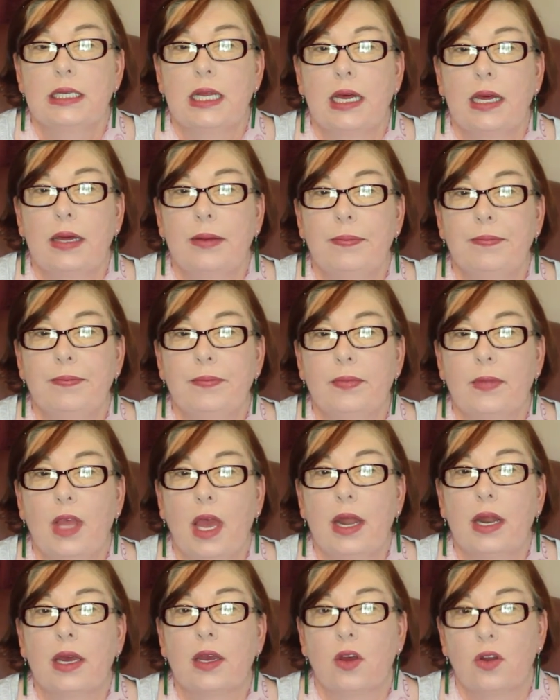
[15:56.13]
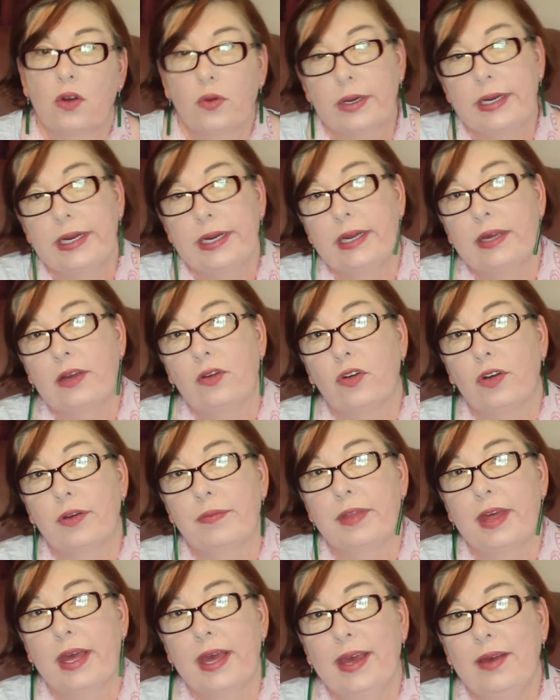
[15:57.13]
And I go to a knitting group
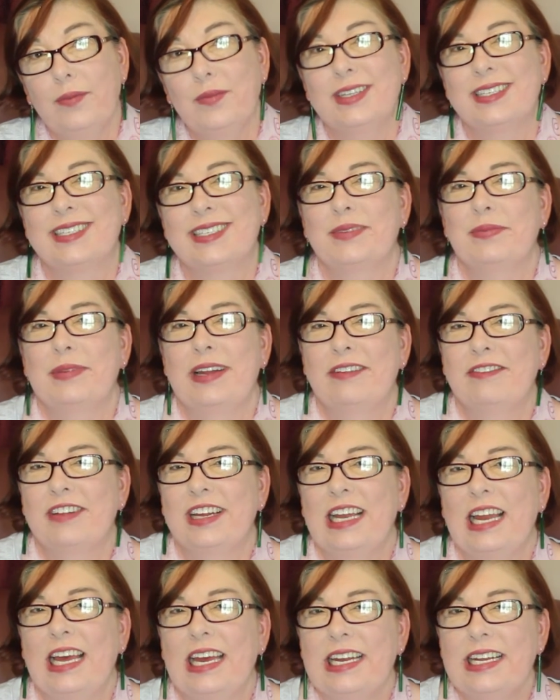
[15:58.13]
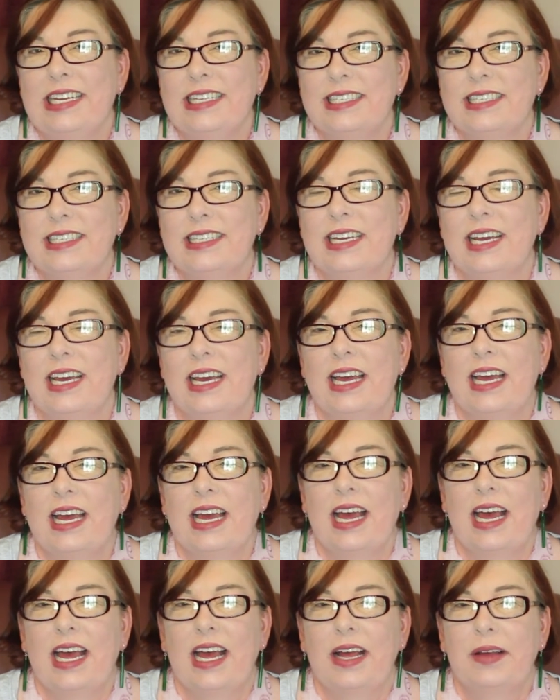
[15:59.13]
there with some lovely ladies,
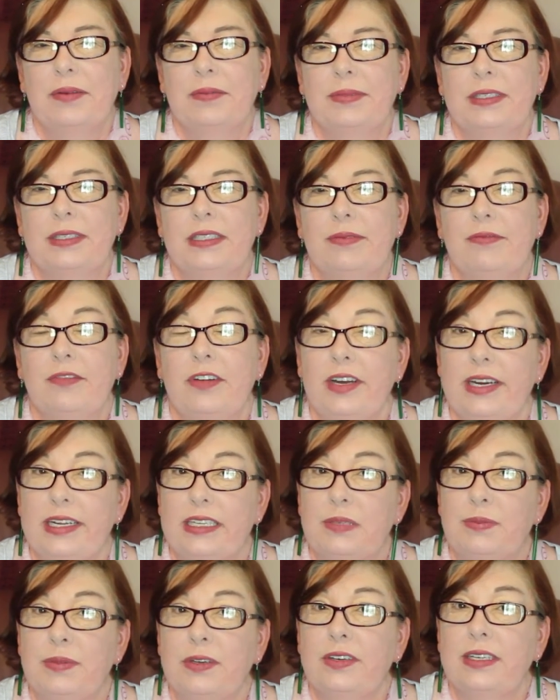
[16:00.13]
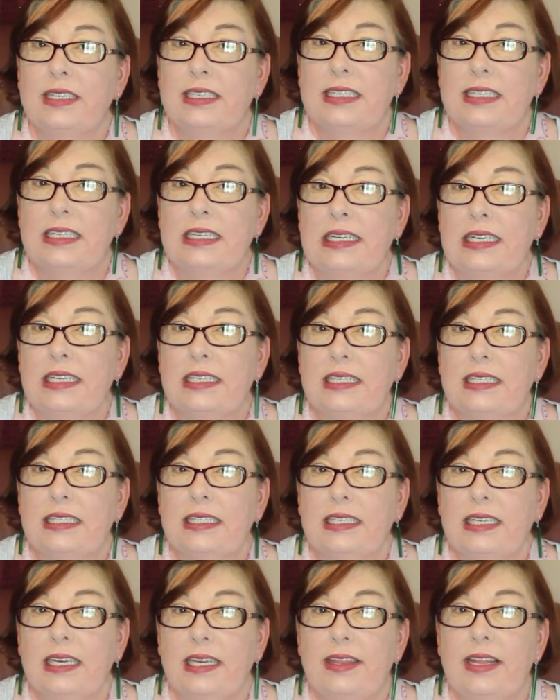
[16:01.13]
some very experienced knitters
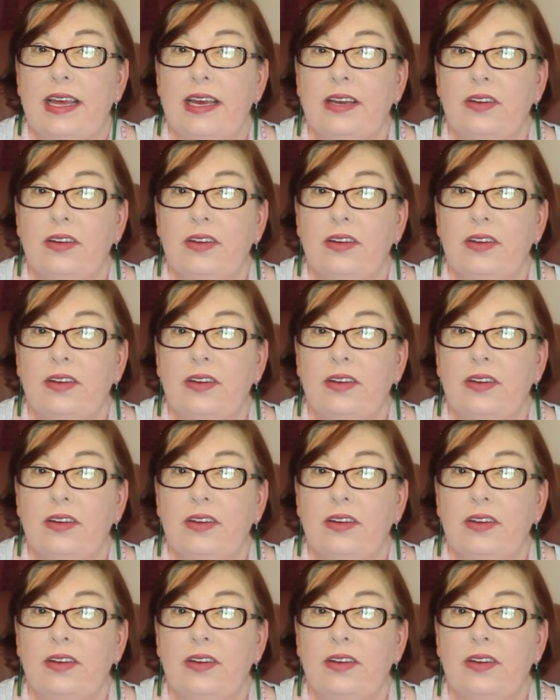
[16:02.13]
in that